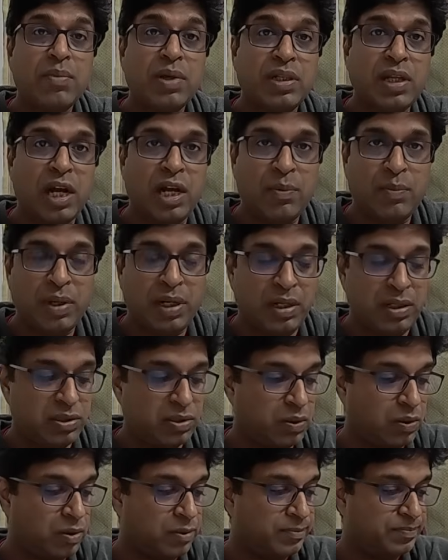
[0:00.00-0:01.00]

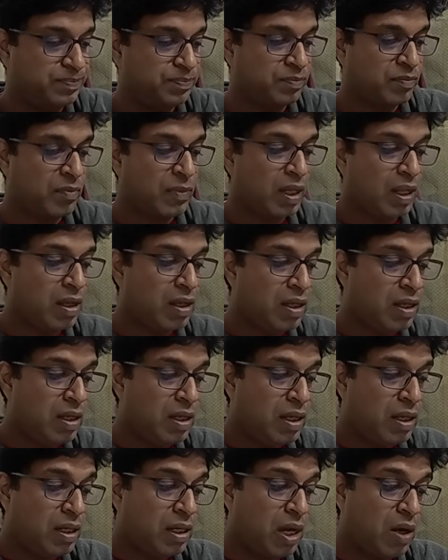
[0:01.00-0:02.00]
methylprednisolone.
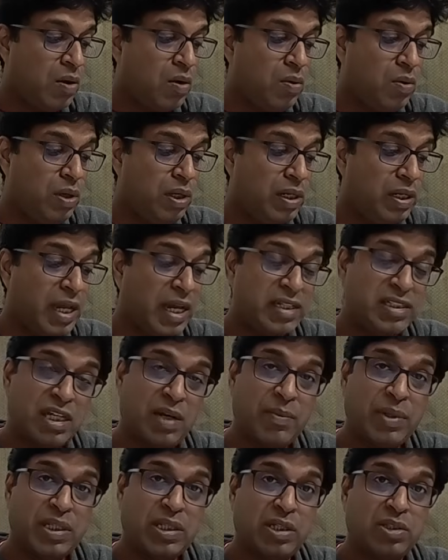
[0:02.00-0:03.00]
Now,
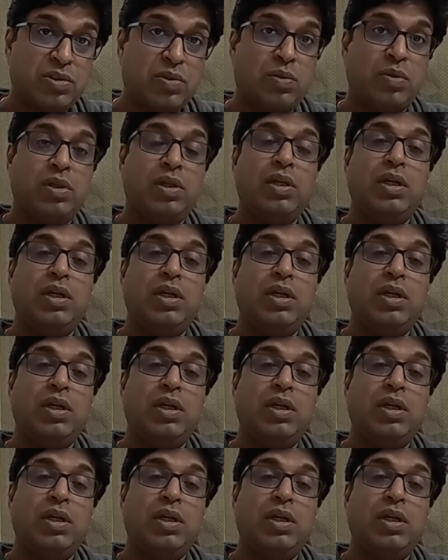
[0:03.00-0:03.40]
dexamethasone.